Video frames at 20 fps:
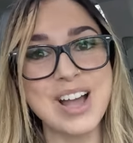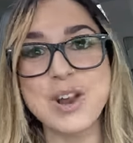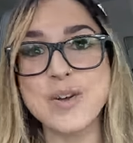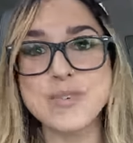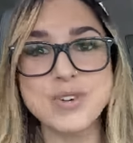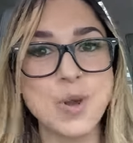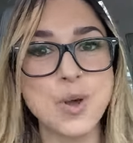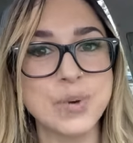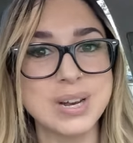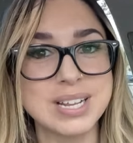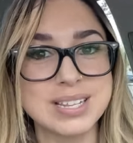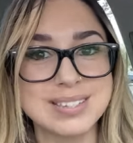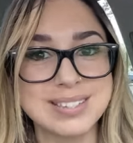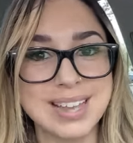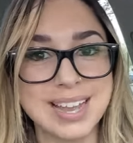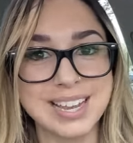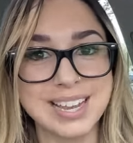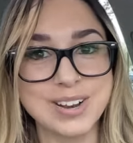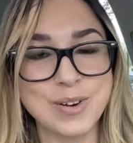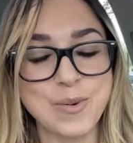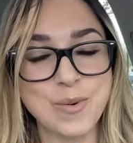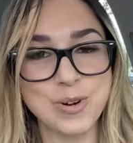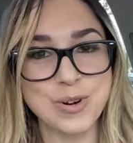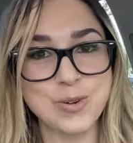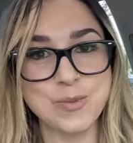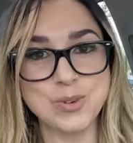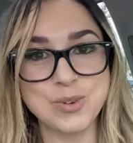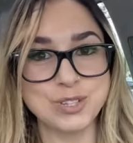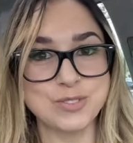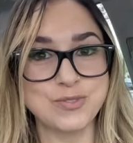I don't know what his second
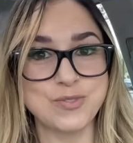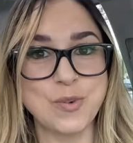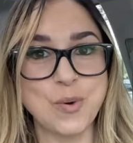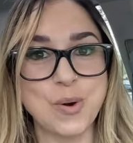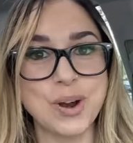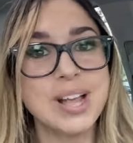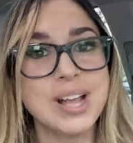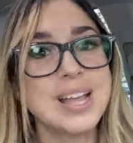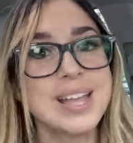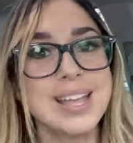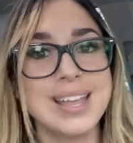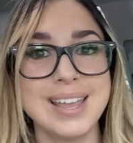order was for.